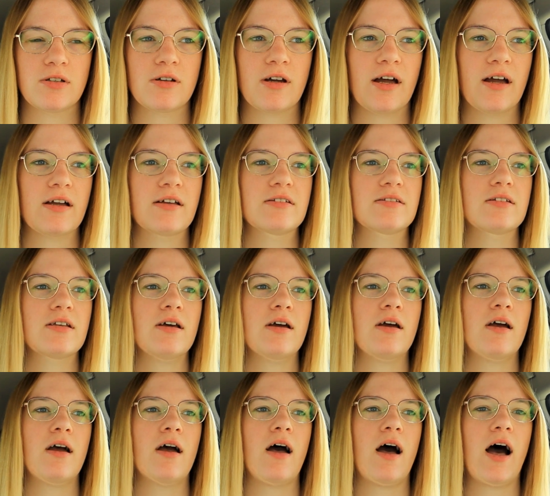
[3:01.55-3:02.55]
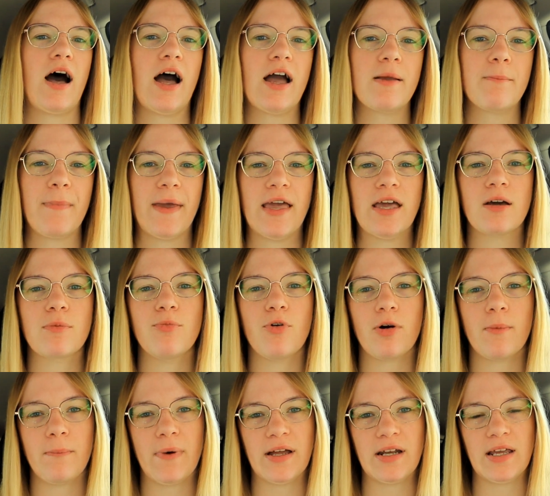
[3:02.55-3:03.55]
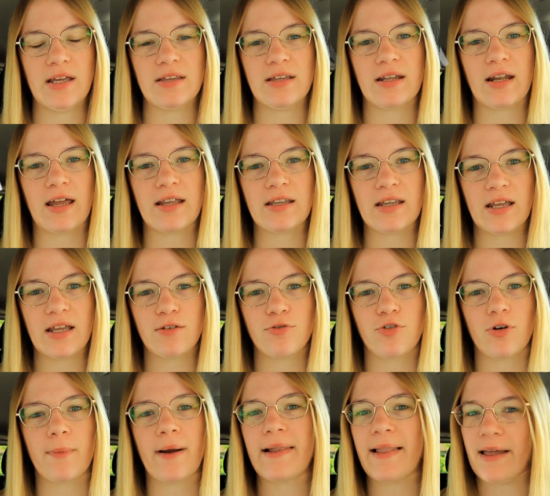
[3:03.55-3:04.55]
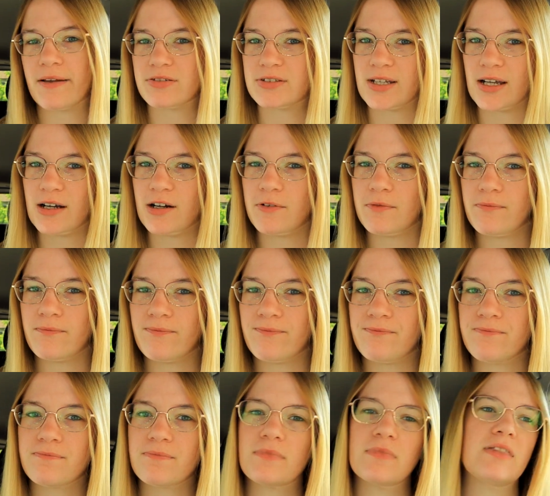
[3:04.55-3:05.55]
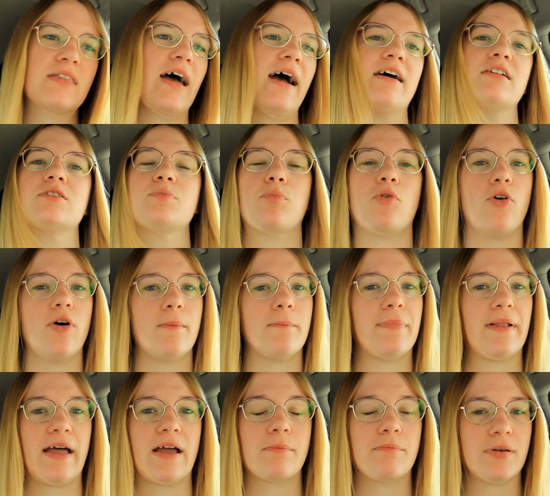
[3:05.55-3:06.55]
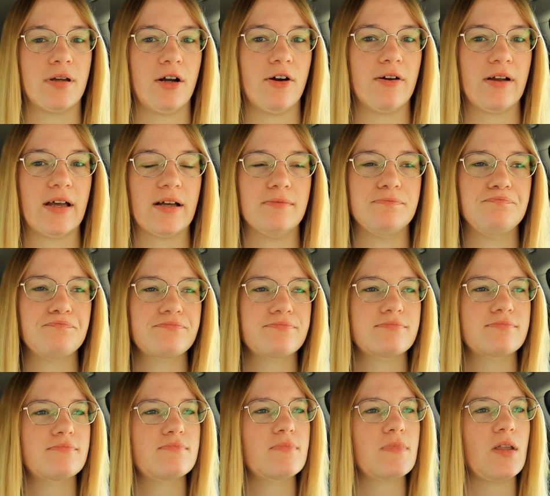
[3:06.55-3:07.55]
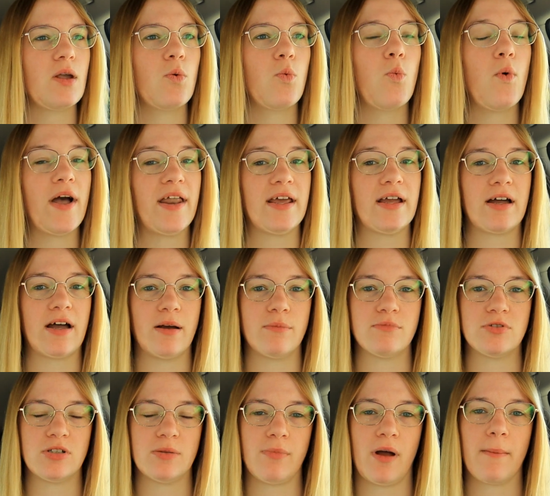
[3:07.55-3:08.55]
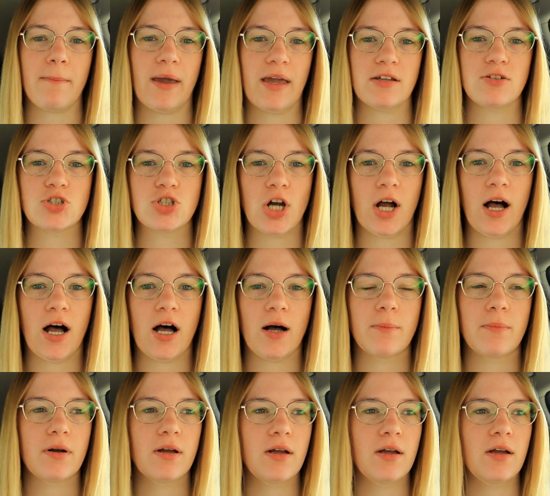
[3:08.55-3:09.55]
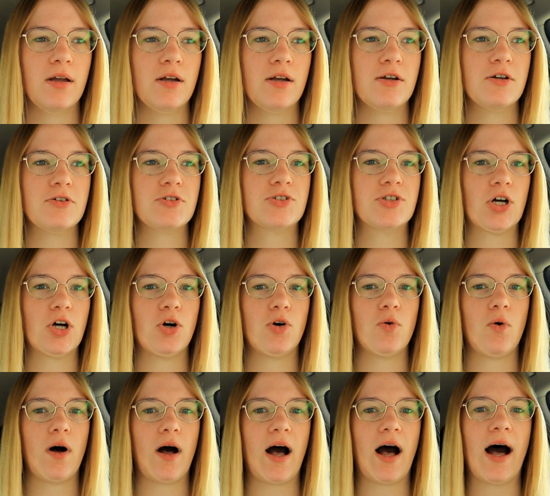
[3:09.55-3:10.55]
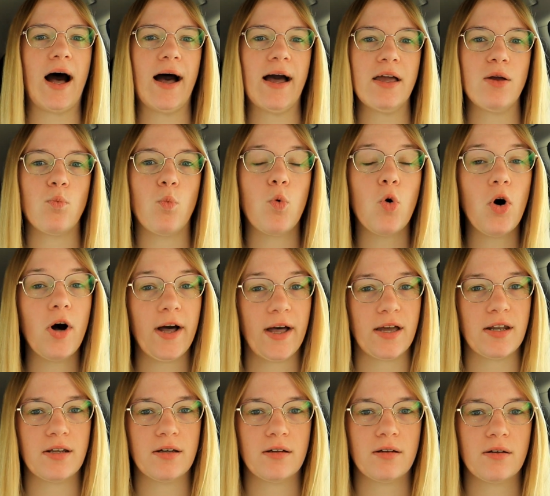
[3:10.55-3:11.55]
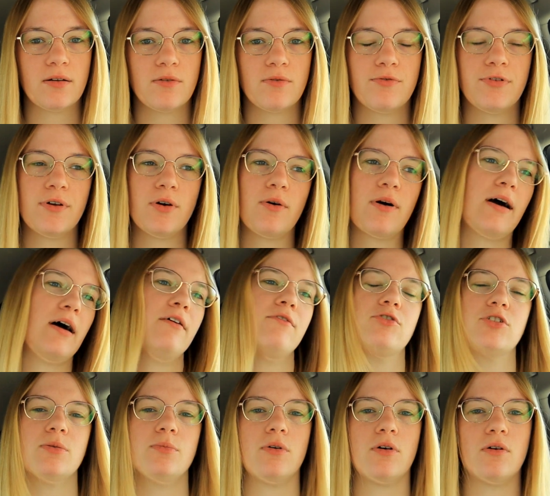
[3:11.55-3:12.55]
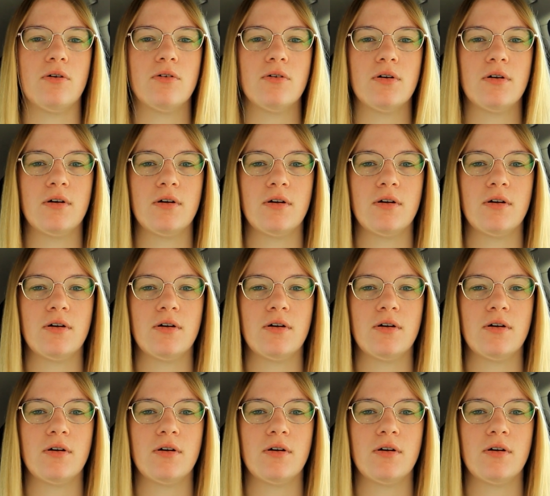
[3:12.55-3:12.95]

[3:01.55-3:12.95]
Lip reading: you guys. I make more money than I need for my lifestyle. That's point blank period when it comes to my main job. So I would feel comfortable